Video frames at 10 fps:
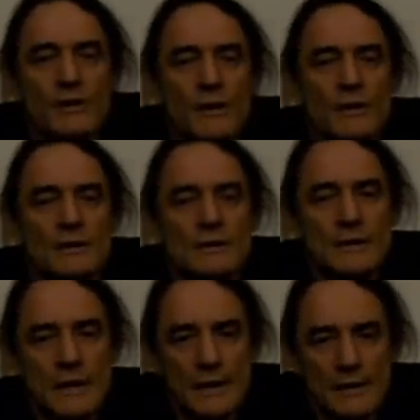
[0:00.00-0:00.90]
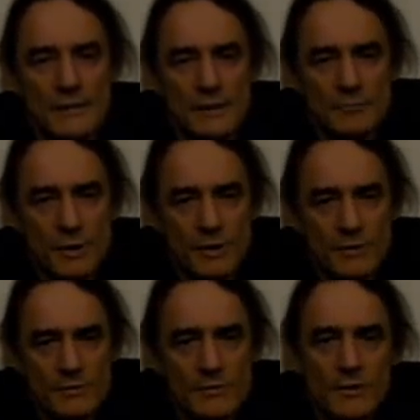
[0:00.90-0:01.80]
are denied that
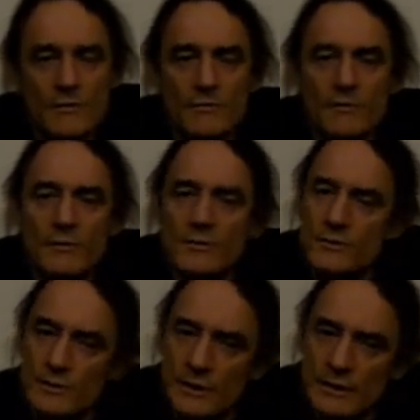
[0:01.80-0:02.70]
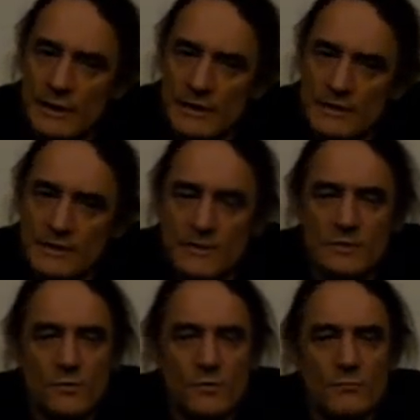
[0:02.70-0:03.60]
because of too intenseness
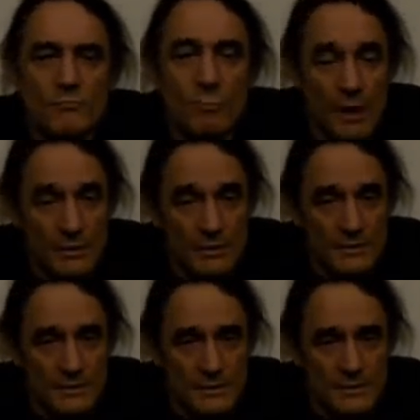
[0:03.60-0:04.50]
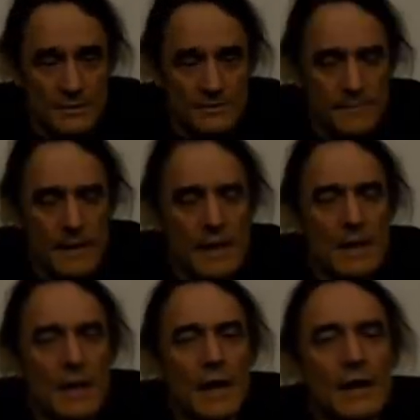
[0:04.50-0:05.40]
or powerlessness.
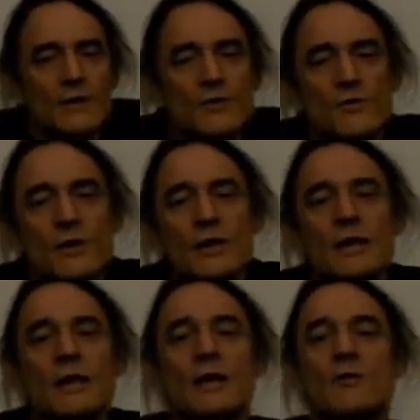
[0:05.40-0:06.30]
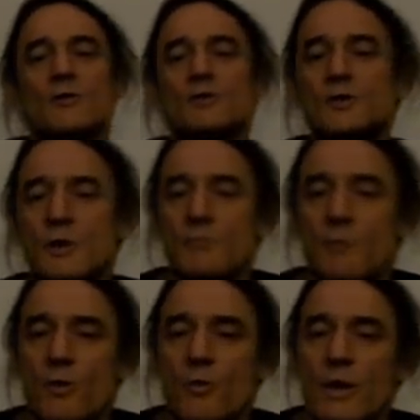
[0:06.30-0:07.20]
And during ship,
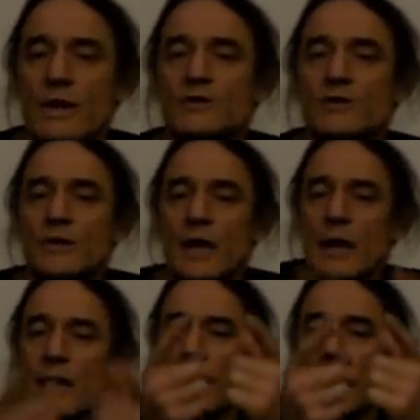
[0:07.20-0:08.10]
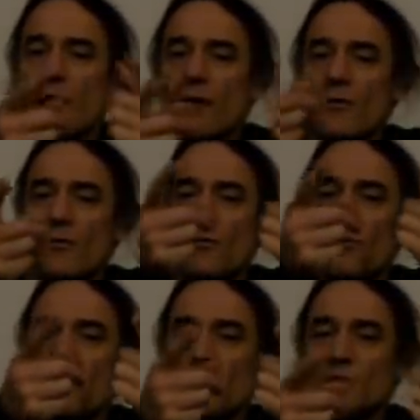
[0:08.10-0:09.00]
we just allow
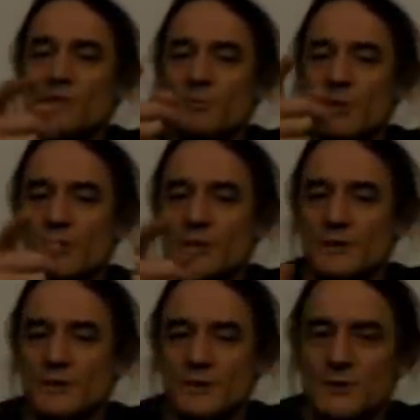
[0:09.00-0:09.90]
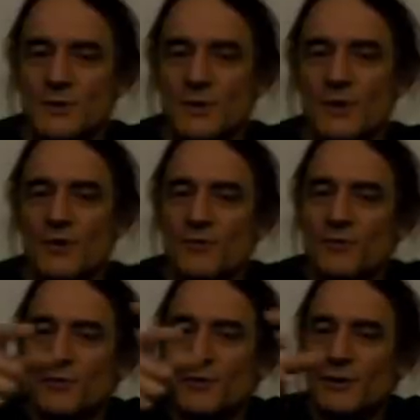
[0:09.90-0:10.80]
those processes to go
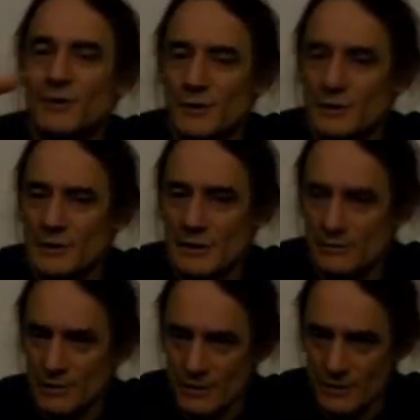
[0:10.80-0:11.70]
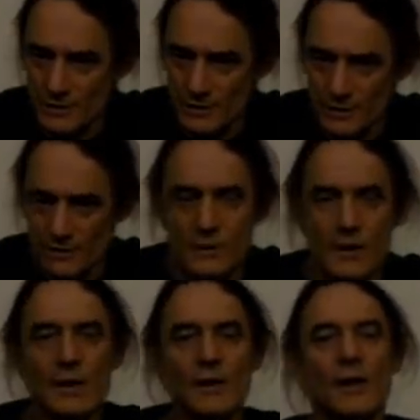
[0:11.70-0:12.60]
through those concentric circles
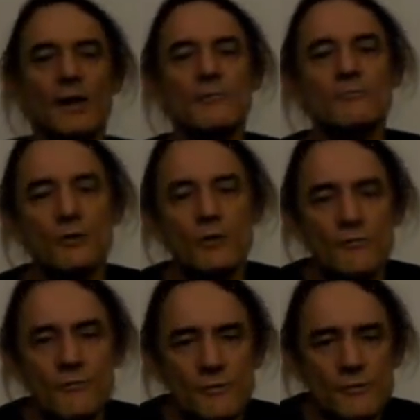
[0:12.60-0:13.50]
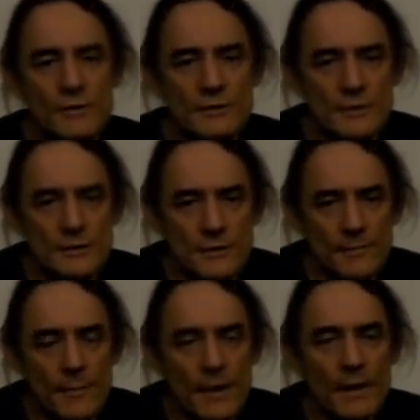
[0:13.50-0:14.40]
and move through the system
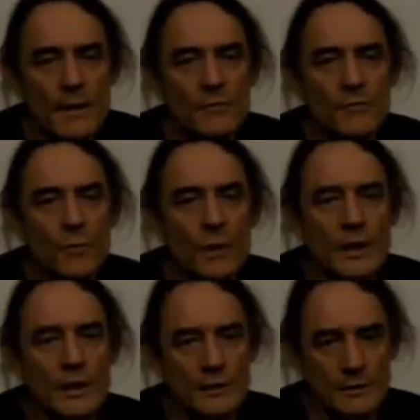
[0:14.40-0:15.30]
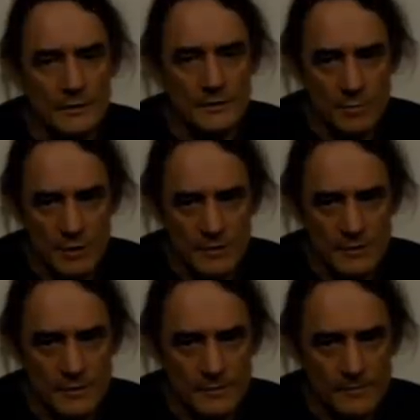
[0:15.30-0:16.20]
the way it knows
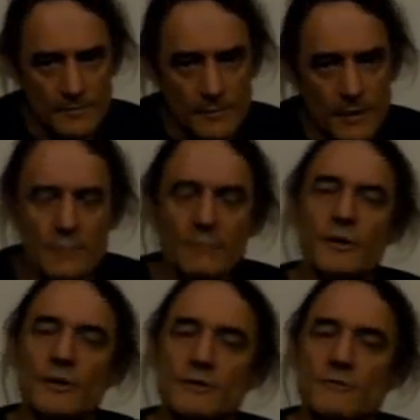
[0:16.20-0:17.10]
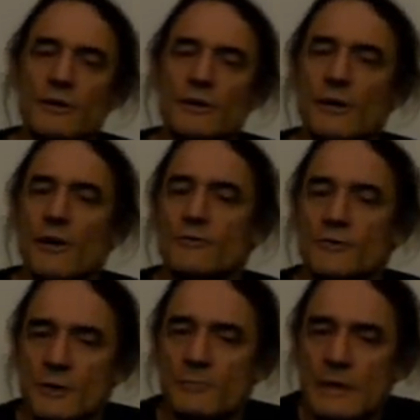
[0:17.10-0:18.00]
best. The philosophy of
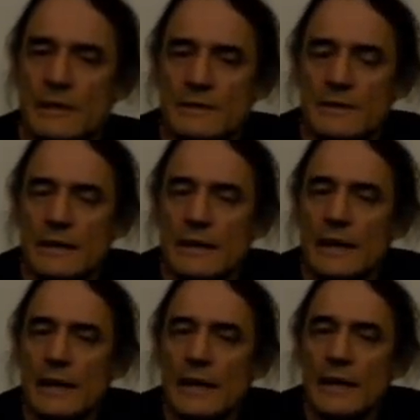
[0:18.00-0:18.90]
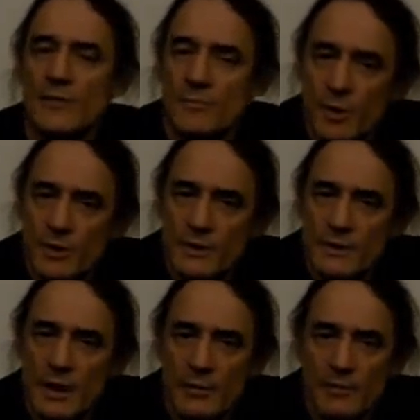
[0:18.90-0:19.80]
ship is that the person
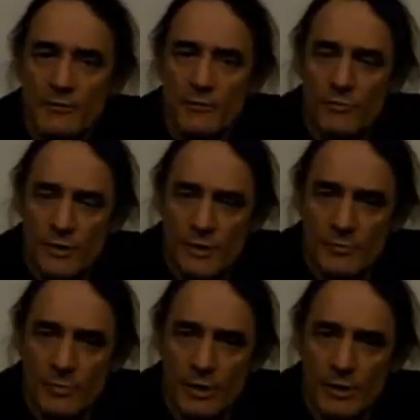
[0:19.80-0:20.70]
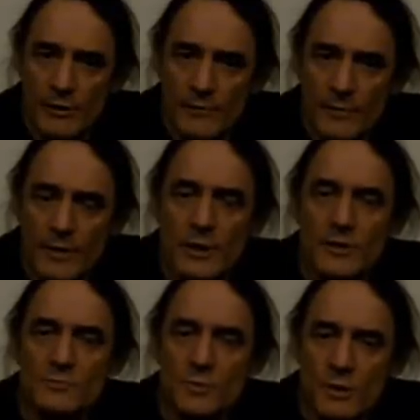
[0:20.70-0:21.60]
coming for therapy
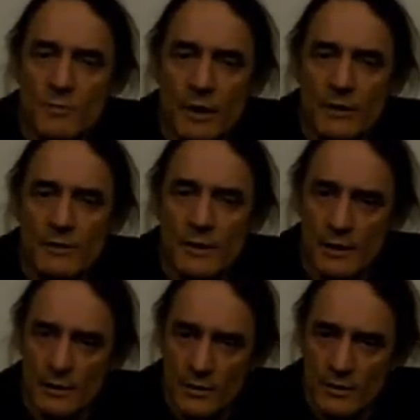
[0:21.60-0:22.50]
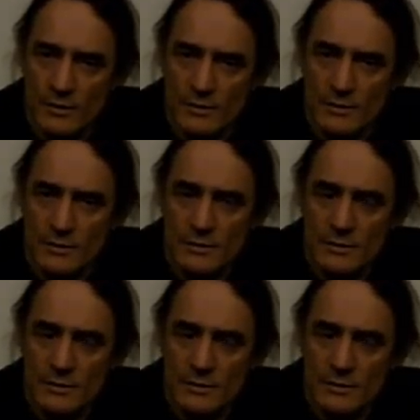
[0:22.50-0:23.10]
knows more about their unconscious